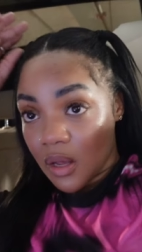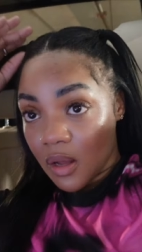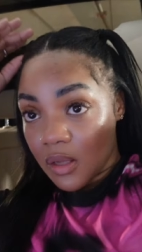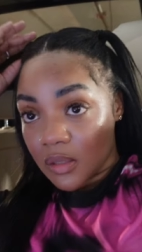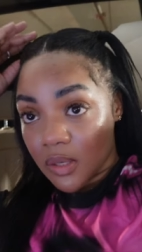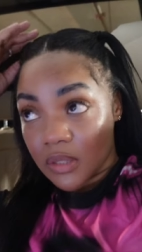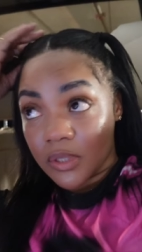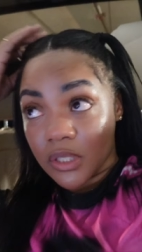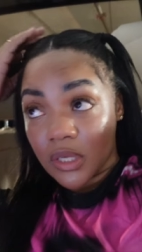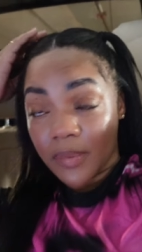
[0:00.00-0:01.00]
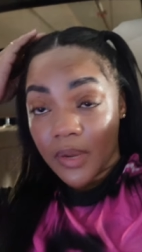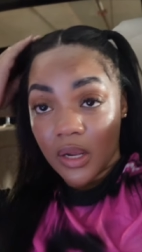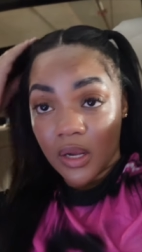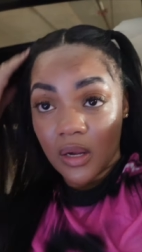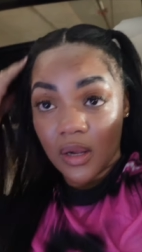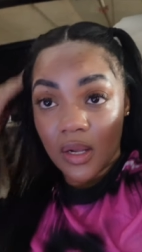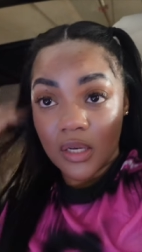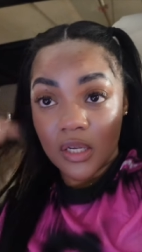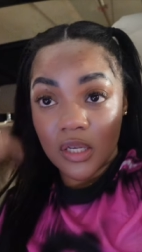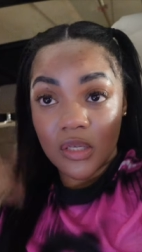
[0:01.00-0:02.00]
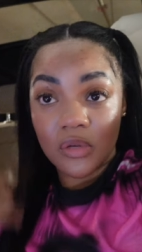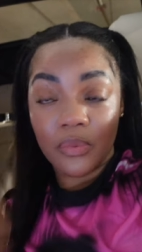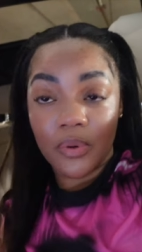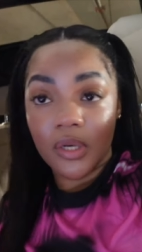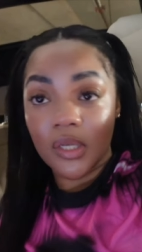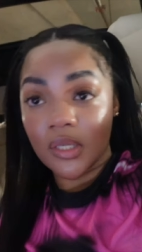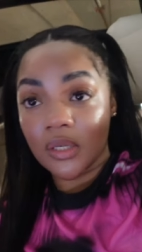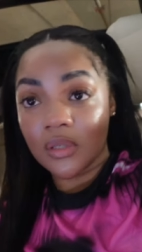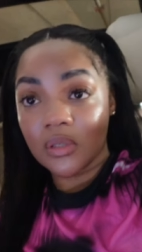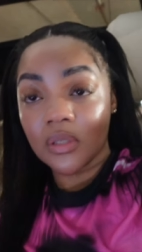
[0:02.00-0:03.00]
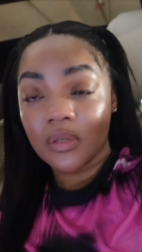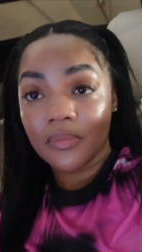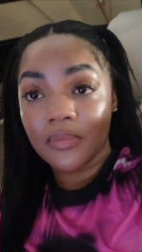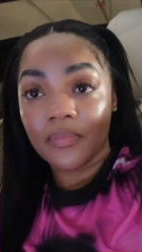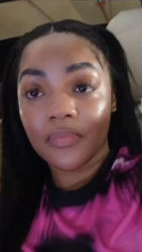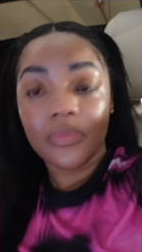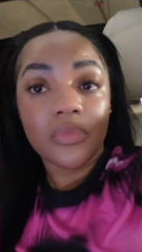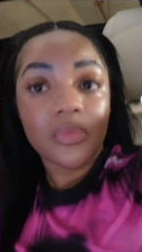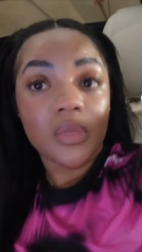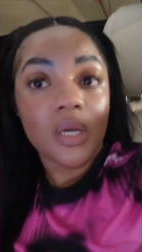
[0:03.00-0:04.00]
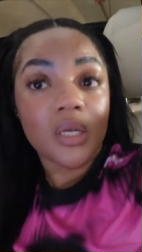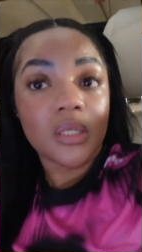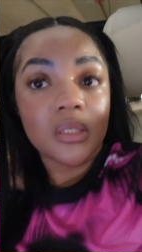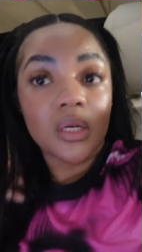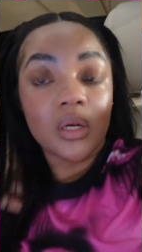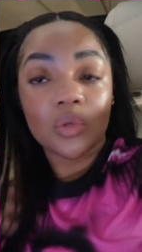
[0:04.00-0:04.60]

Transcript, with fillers: Also, I switched up my hair. I did two ponytails. So.